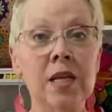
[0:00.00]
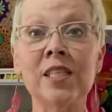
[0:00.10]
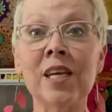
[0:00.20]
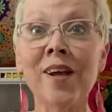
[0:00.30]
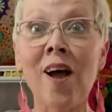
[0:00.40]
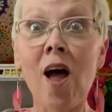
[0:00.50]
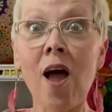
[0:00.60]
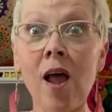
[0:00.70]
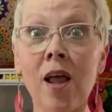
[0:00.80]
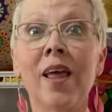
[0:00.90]
Ta-da!
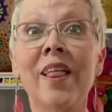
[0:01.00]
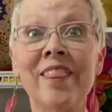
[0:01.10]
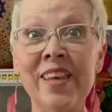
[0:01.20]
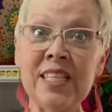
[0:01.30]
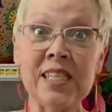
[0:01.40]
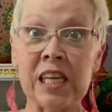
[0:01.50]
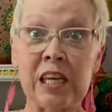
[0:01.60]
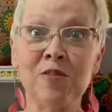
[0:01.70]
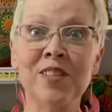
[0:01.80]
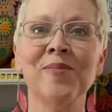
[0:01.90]
These
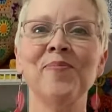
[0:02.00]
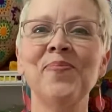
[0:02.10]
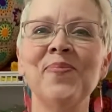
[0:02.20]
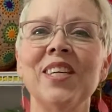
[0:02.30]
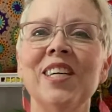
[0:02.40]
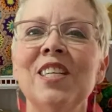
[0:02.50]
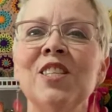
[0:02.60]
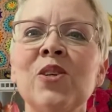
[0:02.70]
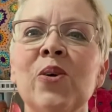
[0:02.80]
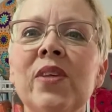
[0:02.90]
sleeves.
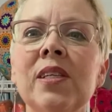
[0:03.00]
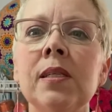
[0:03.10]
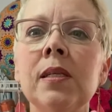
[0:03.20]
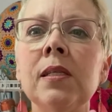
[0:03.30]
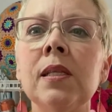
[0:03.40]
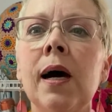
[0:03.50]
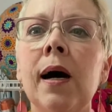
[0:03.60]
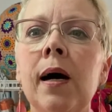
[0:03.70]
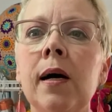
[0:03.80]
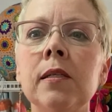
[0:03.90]
So this is
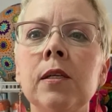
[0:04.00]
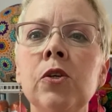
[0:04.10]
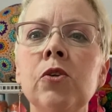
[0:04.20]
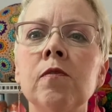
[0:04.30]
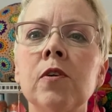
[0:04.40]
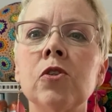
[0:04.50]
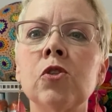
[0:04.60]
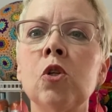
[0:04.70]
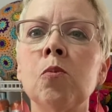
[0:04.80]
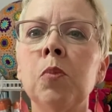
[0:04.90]
that
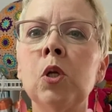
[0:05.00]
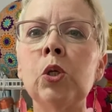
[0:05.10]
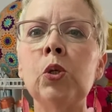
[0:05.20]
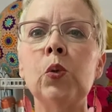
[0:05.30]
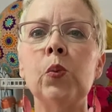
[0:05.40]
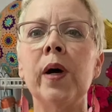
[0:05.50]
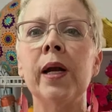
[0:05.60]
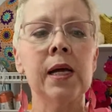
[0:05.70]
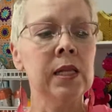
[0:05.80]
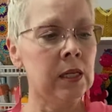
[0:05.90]
Universal Bloom, and
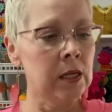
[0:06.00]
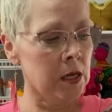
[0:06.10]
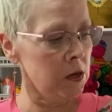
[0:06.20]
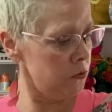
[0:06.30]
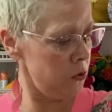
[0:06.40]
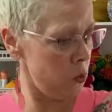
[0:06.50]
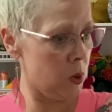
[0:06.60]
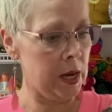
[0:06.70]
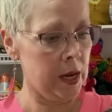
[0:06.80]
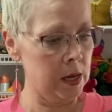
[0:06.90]
I love the
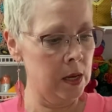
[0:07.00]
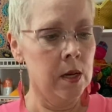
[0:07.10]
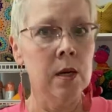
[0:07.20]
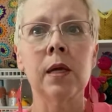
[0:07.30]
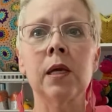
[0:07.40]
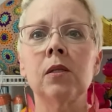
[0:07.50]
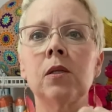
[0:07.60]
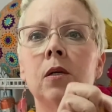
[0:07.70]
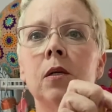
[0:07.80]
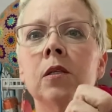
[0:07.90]
way it
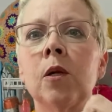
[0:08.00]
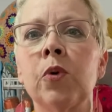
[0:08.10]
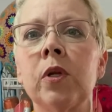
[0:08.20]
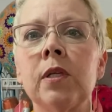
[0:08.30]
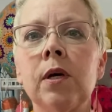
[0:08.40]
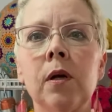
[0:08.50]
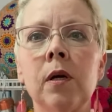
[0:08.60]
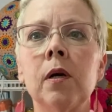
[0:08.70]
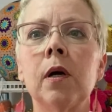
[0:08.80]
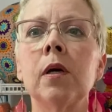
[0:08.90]
looked, and I put it down
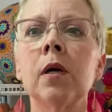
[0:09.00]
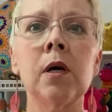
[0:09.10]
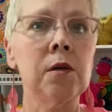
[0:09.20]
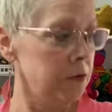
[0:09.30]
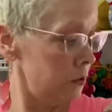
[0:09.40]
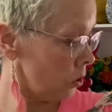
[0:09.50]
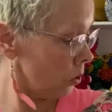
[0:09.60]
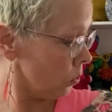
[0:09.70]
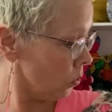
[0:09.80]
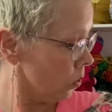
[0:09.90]
here on the cuff
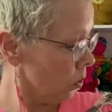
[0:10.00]
too.